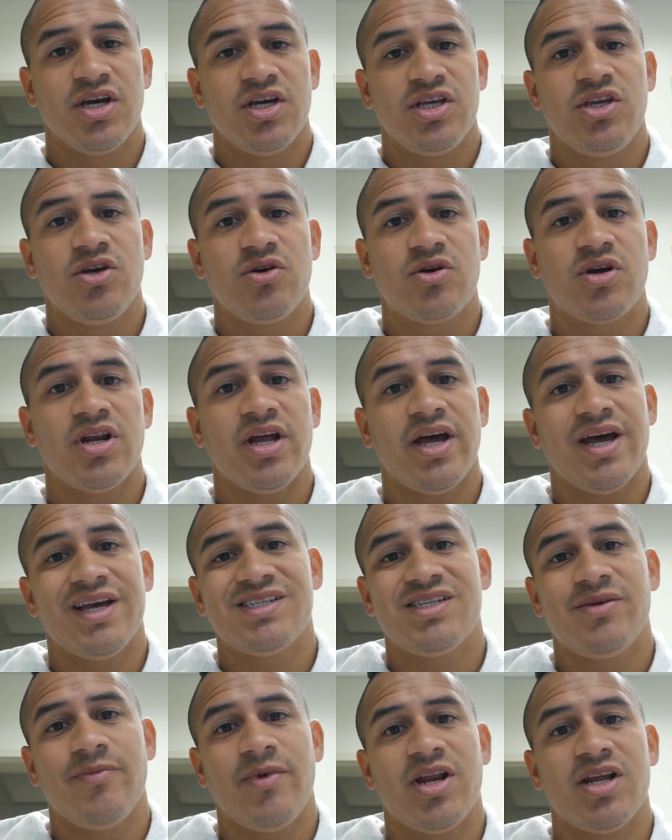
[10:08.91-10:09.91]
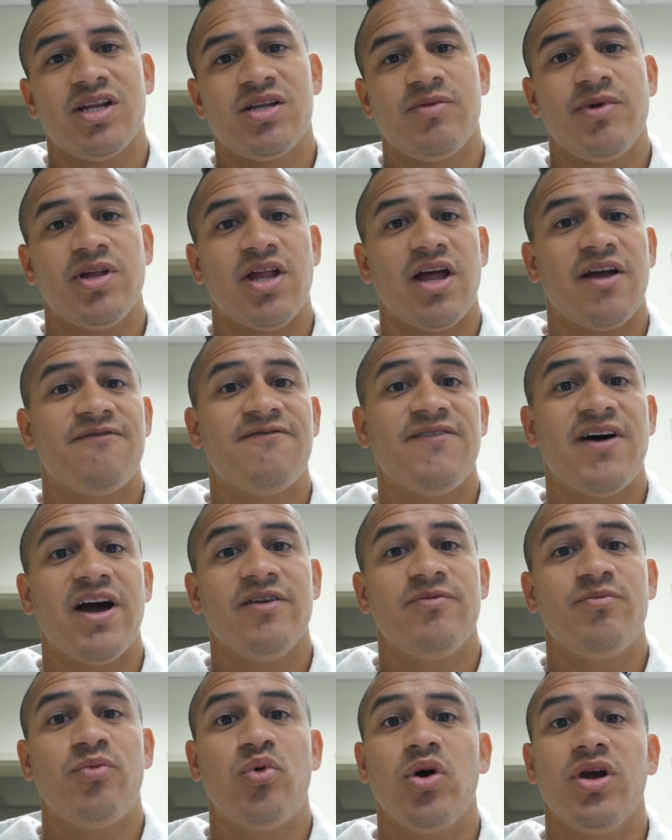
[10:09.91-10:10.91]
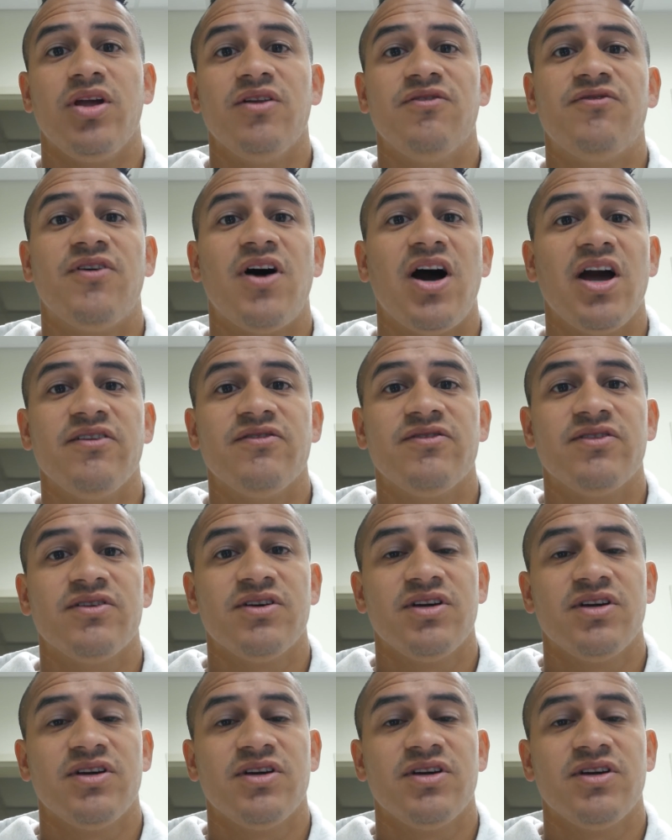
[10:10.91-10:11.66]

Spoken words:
you could estimate it to be like 5.5.